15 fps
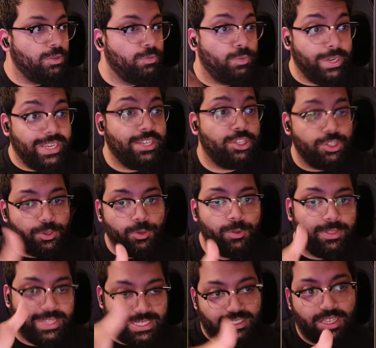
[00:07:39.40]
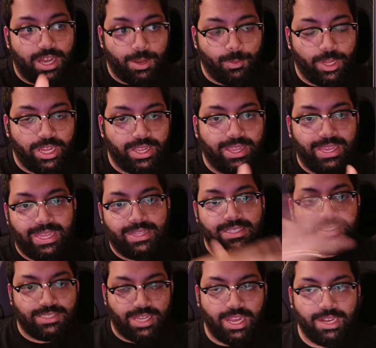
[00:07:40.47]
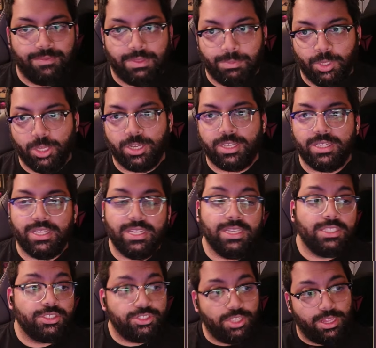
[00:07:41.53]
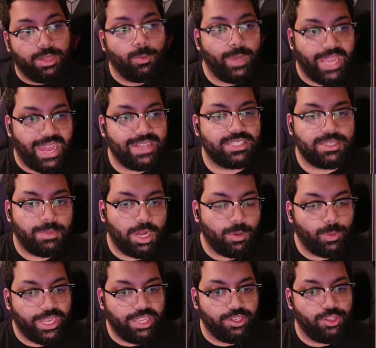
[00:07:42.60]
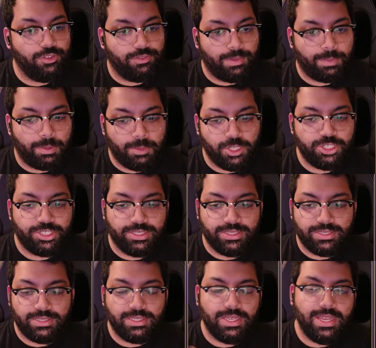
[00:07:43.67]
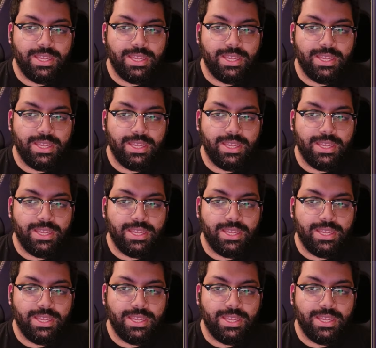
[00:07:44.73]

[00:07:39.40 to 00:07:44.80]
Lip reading: redo this artwork in the style of the book so that we had some art we could use for promotions.